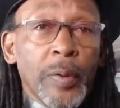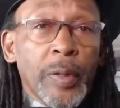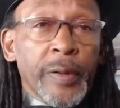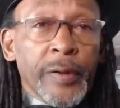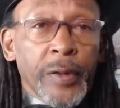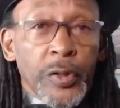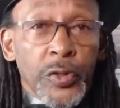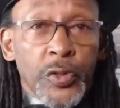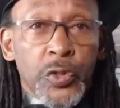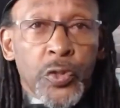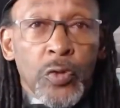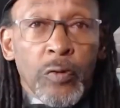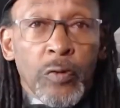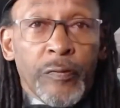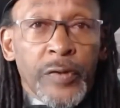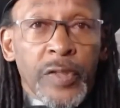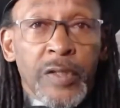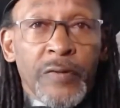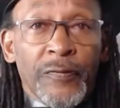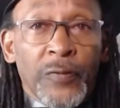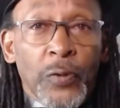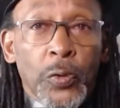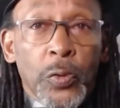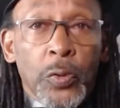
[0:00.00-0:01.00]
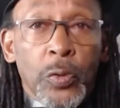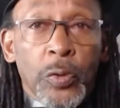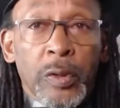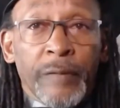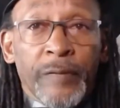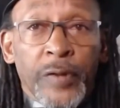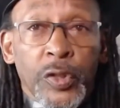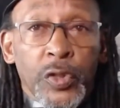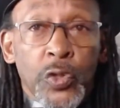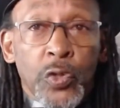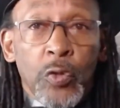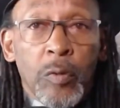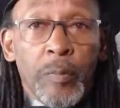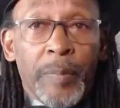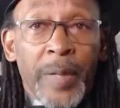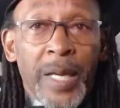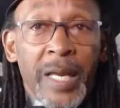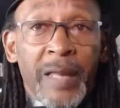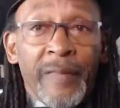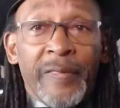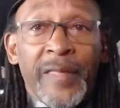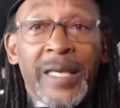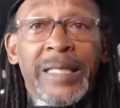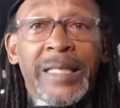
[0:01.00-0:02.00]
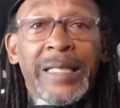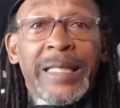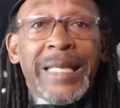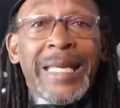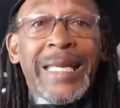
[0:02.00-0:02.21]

on the surface floor of the towpath at